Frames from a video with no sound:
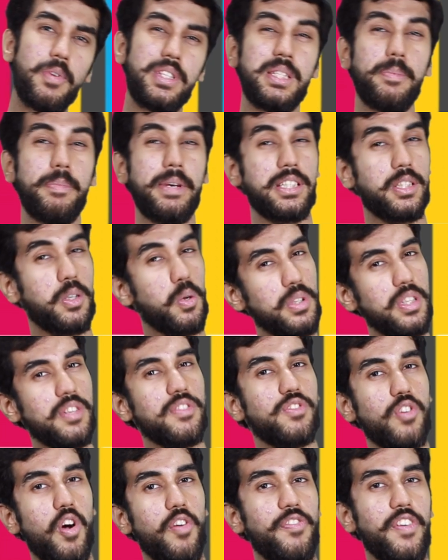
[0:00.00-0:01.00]
with some
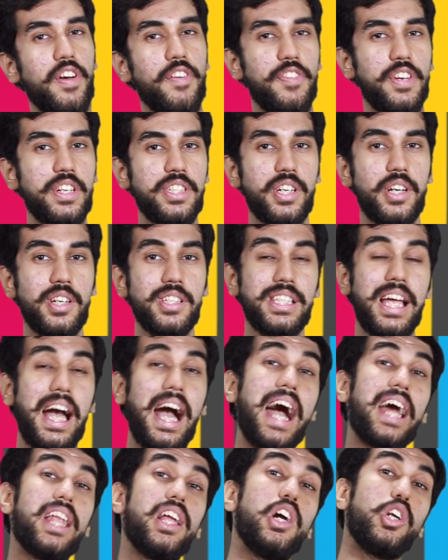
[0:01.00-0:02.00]
exclusive software features
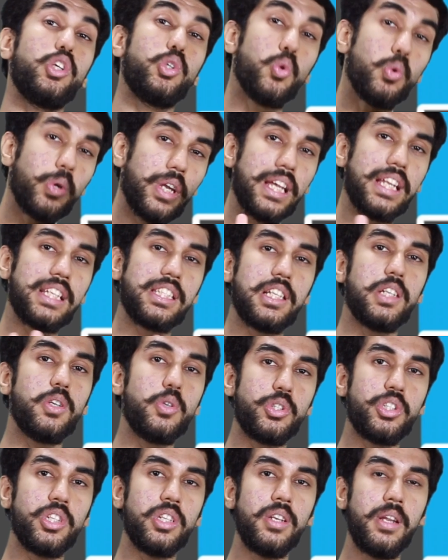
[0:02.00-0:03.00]
and a 2K
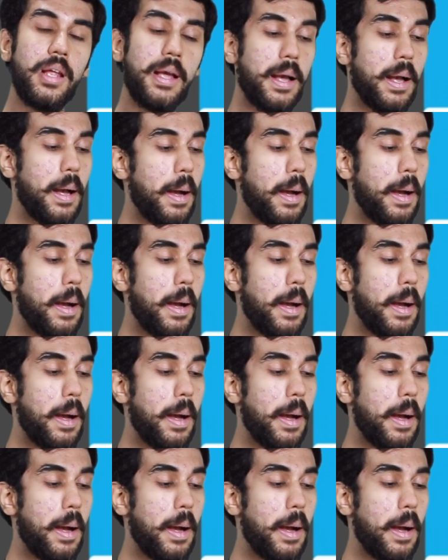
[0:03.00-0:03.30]
resolution